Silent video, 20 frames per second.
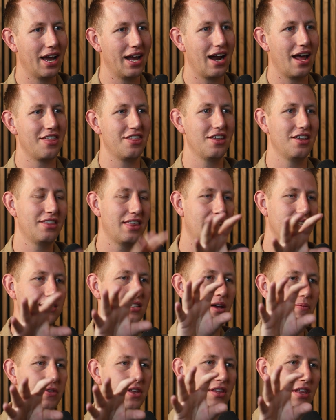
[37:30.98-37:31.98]
And I think that's
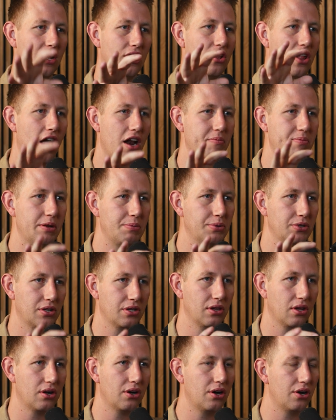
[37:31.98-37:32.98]
something that a lot of people
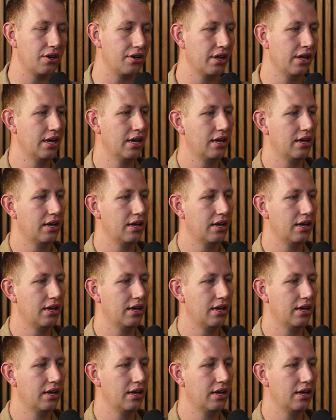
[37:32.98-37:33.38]
can learn.